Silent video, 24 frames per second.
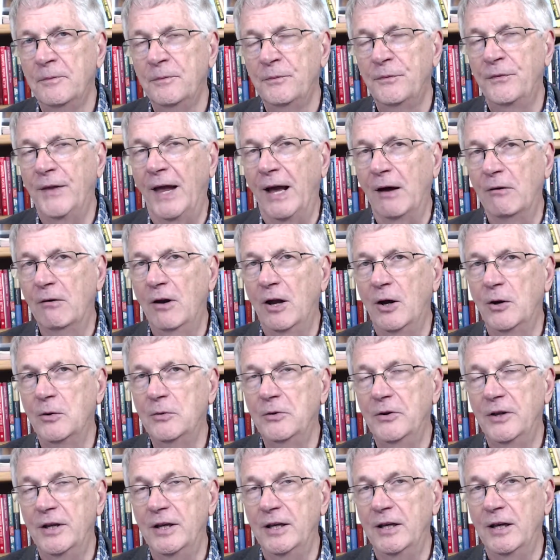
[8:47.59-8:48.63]
Download
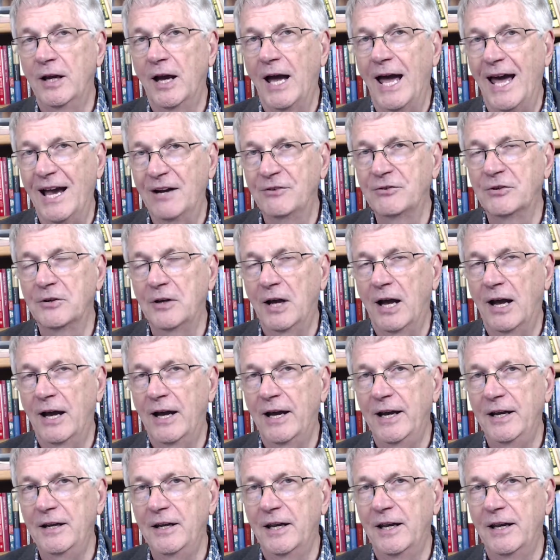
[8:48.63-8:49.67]
the action
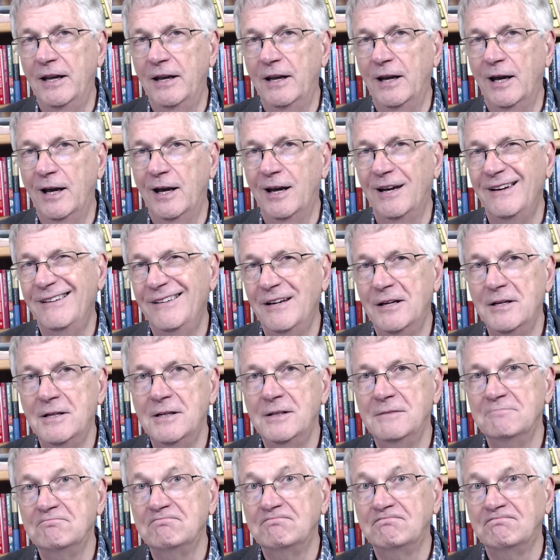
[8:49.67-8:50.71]
guide and
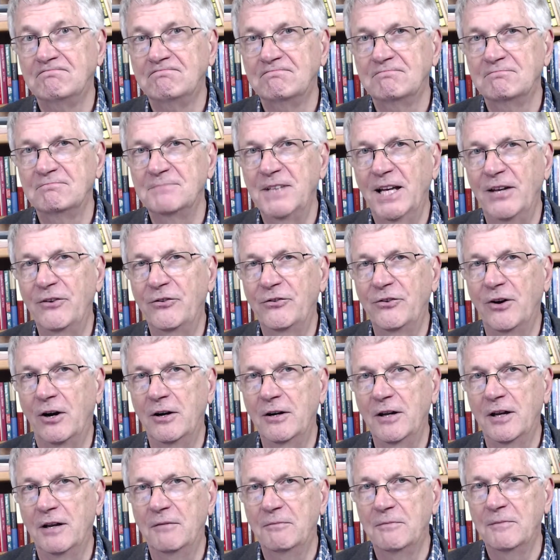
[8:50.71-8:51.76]
get
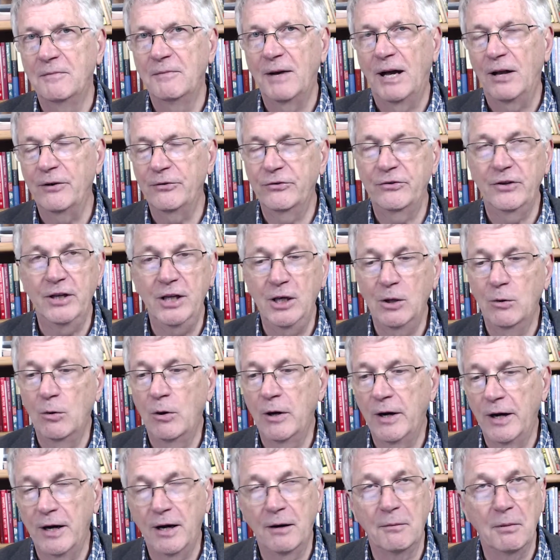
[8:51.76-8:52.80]
started. I'll see you
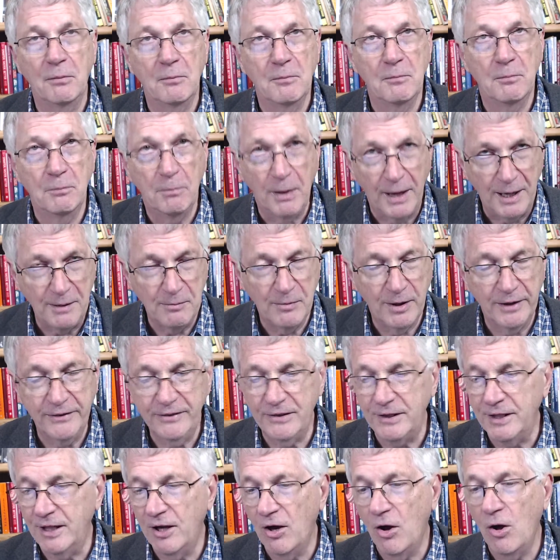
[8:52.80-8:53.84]
on our
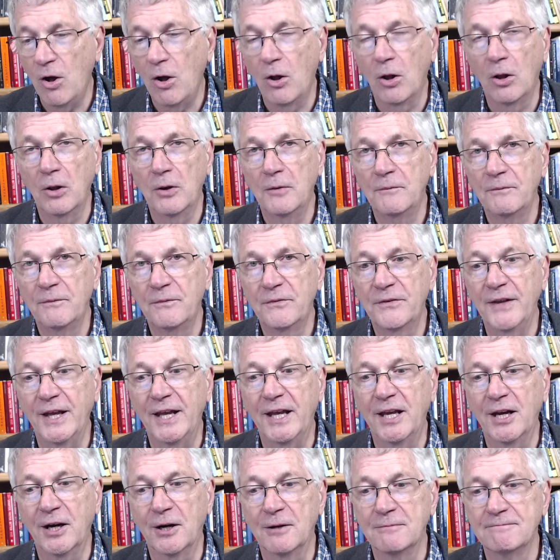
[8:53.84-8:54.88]
bi-monthly call. Take
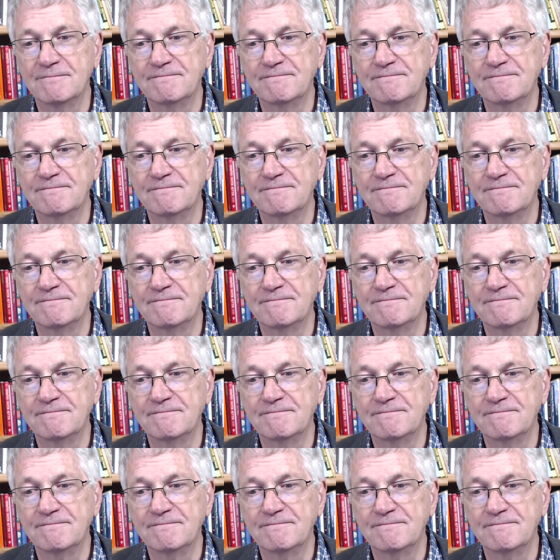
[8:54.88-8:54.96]
care.